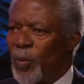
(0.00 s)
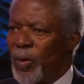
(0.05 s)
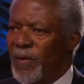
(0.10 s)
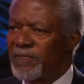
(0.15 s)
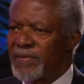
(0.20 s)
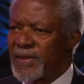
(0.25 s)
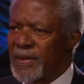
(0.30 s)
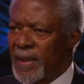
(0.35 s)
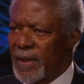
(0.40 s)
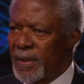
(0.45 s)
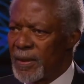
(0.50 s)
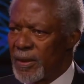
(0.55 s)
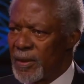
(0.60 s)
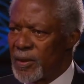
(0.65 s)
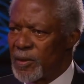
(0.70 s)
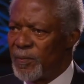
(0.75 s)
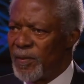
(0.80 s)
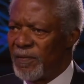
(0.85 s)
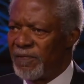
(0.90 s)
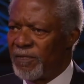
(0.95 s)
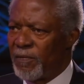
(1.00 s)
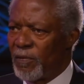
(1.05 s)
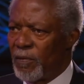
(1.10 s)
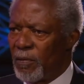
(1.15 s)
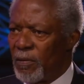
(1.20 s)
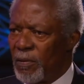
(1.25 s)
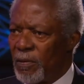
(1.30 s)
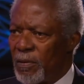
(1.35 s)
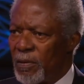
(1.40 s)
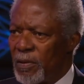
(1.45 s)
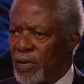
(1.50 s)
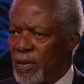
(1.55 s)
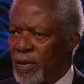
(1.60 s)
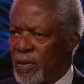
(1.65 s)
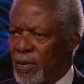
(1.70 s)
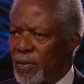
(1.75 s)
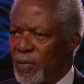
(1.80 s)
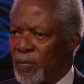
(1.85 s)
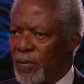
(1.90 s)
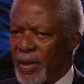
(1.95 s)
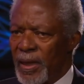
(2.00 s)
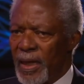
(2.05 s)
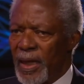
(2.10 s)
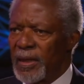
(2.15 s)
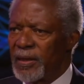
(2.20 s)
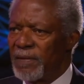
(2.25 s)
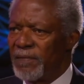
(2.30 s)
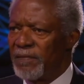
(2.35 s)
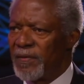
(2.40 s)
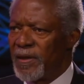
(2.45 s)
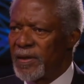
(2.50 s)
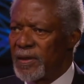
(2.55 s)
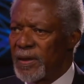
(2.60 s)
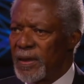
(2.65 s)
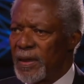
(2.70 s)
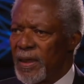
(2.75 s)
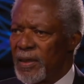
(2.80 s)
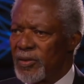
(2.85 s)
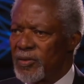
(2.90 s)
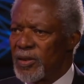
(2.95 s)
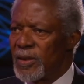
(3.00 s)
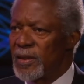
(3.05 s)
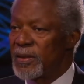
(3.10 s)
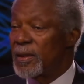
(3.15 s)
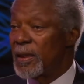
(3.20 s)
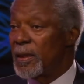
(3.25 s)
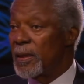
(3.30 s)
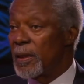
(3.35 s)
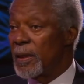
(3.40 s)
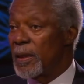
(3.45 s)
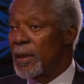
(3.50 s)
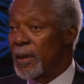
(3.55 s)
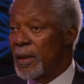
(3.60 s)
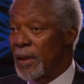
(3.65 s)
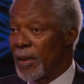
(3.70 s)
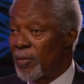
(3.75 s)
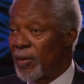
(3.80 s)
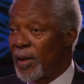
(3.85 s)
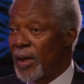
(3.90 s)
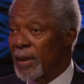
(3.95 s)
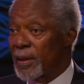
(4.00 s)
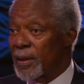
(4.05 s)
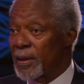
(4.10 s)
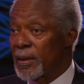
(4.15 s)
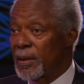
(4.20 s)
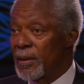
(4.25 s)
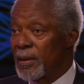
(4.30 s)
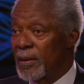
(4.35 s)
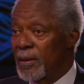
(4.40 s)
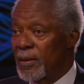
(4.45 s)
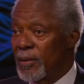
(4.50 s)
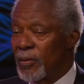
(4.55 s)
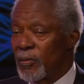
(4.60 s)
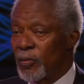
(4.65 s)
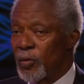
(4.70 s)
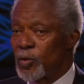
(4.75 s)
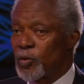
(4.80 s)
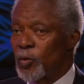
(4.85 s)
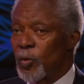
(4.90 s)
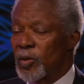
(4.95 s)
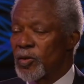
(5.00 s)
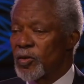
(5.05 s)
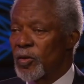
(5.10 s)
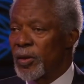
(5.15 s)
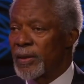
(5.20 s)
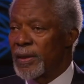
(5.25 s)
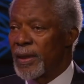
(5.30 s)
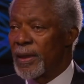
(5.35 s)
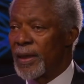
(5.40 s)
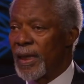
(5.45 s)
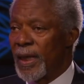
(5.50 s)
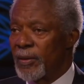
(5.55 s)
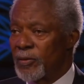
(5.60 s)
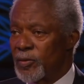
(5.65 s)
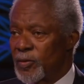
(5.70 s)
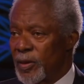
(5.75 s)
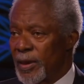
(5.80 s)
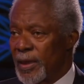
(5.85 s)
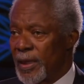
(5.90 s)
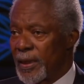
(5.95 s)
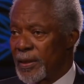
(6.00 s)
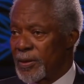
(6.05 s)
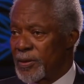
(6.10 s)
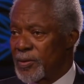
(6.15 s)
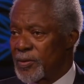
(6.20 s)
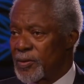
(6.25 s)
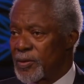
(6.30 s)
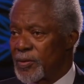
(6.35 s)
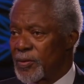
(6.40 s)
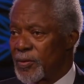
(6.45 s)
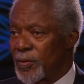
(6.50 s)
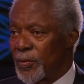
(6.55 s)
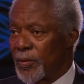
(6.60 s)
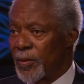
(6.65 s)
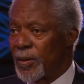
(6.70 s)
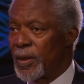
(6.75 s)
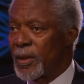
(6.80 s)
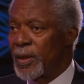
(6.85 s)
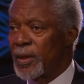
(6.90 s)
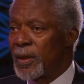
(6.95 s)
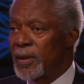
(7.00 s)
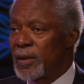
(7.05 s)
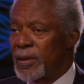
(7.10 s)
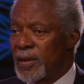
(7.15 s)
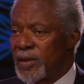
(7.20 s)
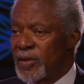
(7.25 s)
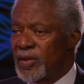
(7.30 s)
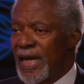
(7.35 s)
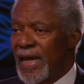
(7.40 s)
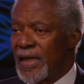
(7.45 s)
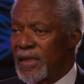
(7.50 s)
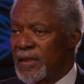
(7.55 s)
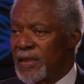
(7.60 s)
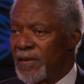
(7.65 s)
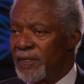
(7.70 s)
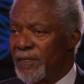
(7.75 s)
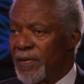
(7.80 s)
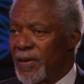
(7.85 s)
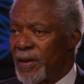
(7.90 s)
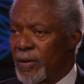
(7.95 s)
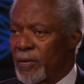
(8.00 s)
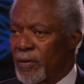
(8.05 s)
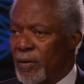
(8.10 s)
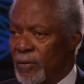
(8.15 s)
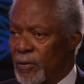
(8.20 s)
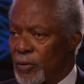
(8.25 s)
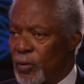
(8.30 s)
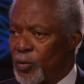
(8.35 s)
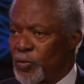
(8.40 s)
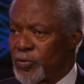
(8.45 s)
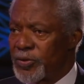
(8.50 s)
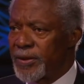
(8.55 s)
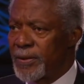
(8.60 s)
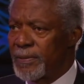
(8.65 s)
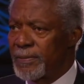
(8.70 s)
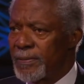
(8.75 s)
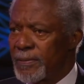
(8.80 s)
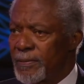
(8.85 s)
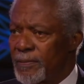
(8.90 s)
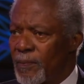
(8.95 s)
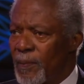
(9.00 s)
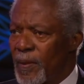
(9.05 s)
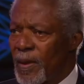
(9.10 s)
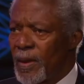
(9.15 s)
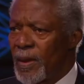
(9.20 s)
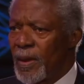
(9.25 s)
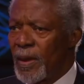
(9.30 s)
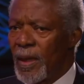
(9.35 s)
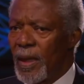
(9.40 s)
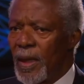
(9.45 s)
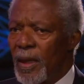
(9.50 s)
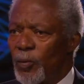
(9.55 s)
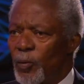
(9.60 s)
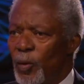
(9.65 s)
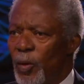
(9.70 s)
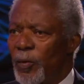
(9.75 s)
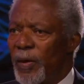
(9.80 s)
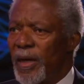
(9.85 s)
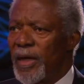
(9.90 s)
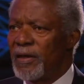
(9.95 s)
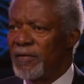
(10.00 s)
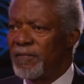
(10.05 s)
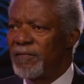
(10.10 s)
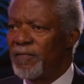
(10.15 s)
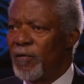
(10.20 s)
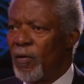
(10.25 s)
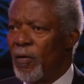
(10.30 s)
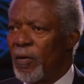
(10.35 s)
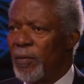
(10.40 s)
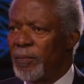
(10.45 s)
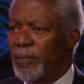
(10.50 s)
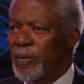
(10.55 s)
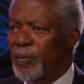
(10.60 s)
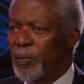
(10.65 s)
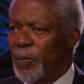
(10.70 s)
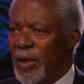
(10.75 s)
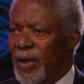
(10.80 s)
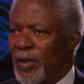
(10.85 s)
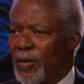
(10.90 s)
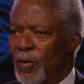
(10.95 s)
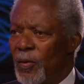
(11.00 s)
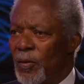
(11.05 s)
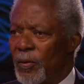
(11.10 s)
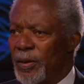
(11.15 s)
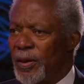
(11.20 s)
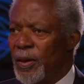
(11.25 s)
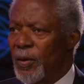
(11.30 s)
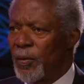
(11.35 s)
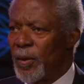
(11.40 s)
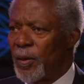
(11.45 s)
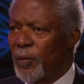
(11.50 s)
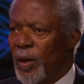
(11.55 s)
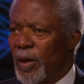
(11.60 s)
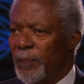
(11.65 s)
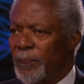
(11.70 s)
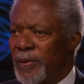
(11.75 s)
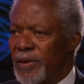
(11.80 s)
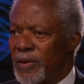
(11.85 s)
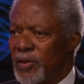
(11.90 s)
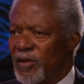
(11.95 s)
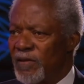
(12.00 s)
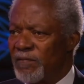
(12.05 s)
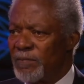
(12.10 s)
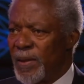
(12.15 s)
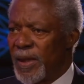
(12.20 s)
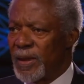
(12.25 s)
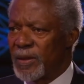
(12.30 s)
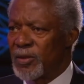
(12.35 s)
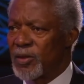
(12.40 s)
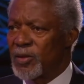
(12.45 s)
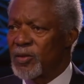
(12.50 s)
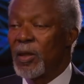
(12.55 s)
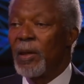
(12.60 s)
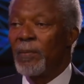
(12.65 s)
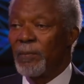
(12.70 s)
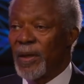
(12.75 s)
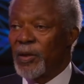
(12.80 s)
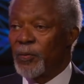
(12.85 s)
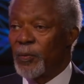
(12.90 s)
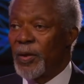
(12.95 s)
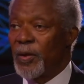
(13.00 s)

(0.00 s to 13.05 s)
We've seen this before. We had investigations in Iraq, which was not allowed to get to decisive conclusion. And we were informed. We know there were weapons of mass destruction, but